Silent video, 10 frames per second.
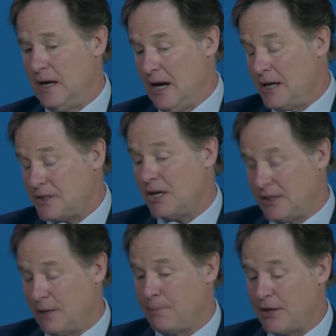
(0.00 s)
I
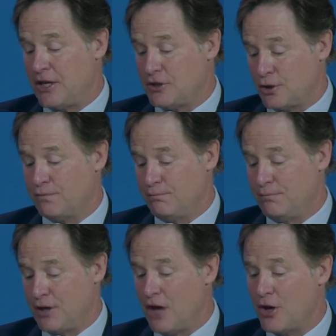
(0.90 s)
certainly think by the sort of
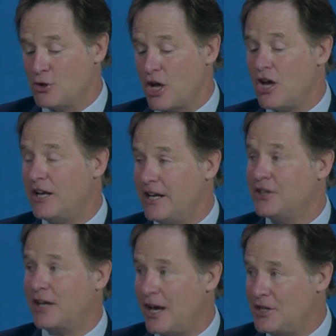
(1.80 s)
the, those early
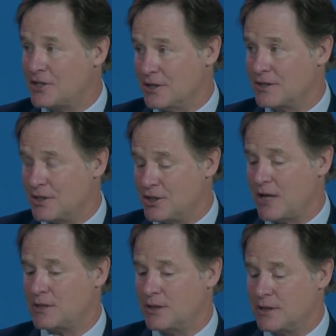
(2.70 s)
indications
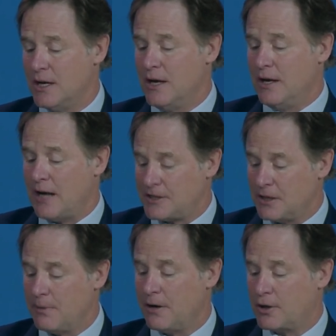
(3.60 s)
suggest that
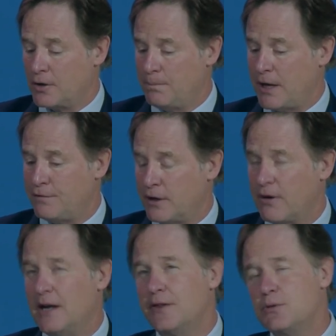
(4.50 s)
Latin America could benefit
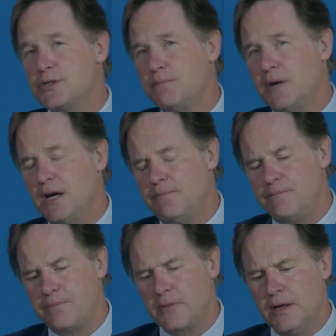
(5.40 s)
greatly. There was a,
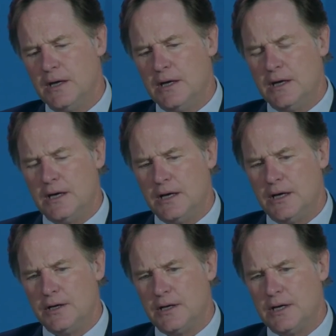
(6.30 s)
um, a,
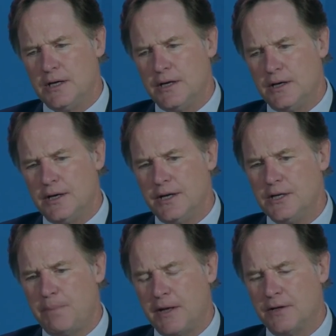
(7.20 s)
a, an
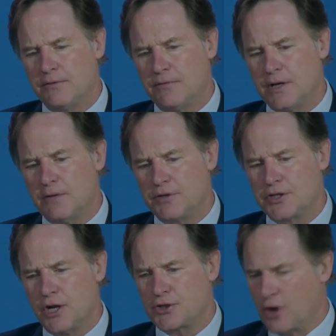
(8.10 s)
independent uh,
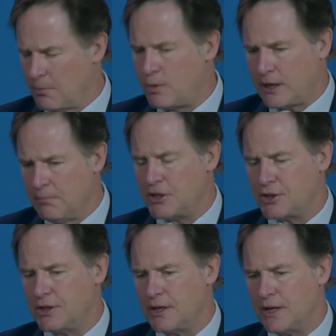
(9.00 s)
research group. I mean, we
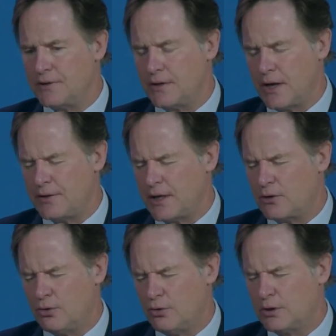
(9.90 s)
commissioned it. I, th- mm-hmm. I think they're
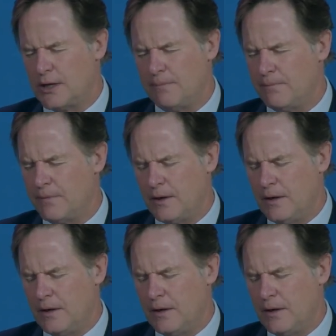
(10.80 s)
called um,